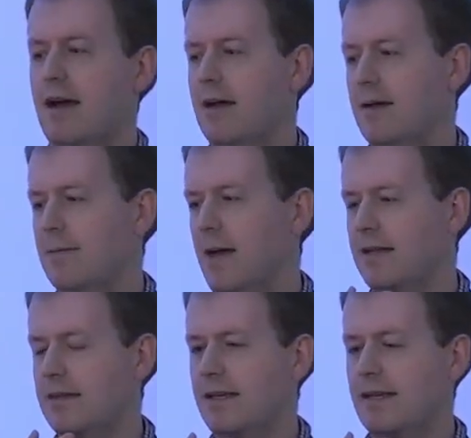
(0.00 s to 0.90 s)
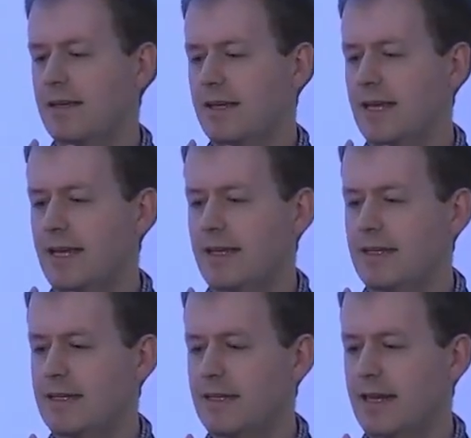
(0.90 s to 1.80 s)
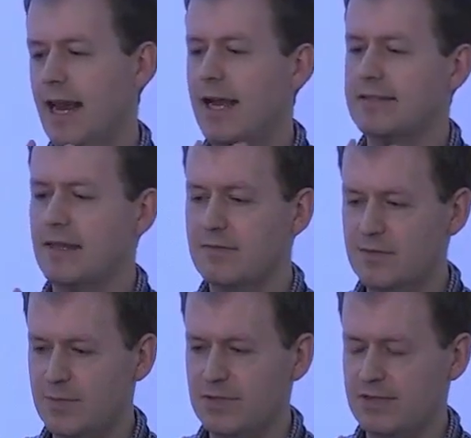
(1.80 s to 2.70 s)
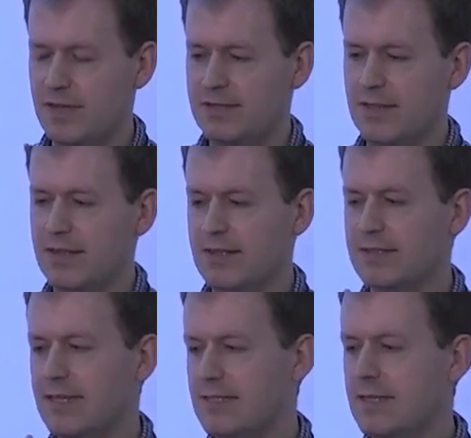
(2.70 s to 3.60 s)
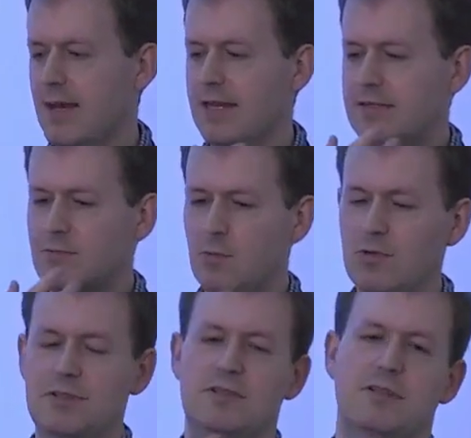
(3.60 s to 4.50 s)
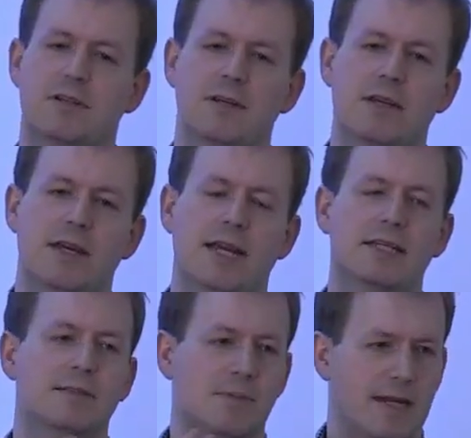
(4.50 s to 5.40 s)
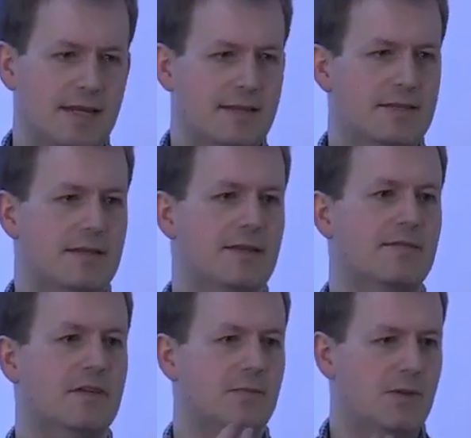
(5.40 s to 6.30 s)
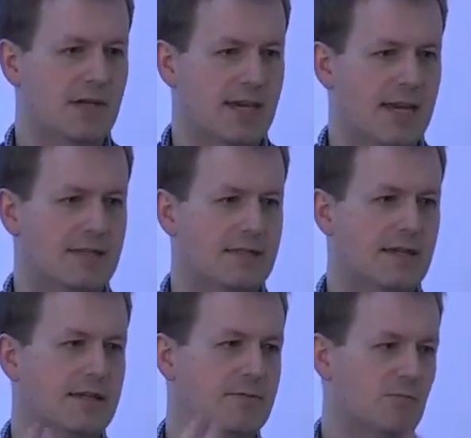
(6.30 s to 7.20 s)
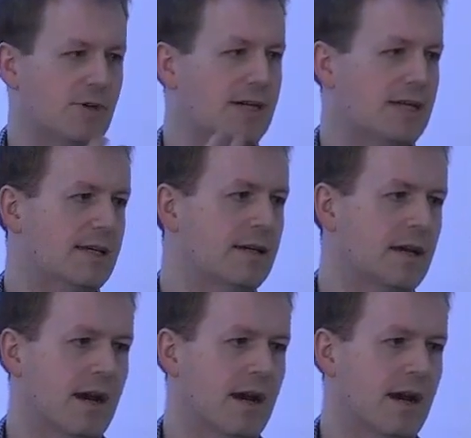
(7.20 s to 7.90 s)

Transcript: Um, and I think it, it, has to come from both sides. I think the data team has to want to explain this stuff and communicate it and really